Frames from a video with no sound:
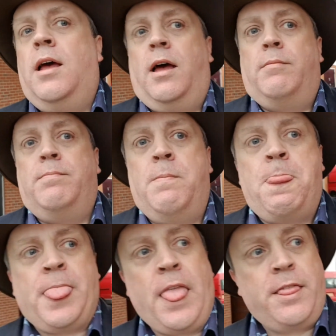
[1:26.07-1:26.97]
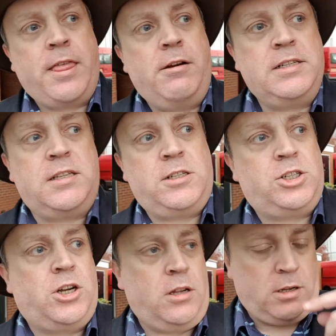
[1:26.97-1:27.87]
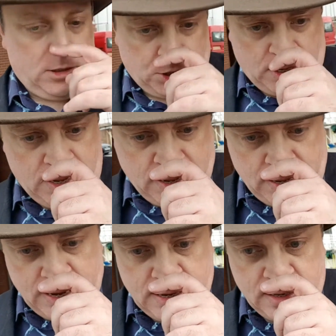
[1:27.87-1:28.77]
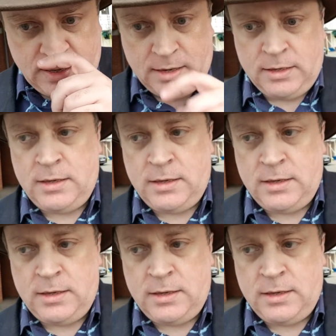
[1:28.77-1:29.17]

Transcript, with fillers: um, there is a church in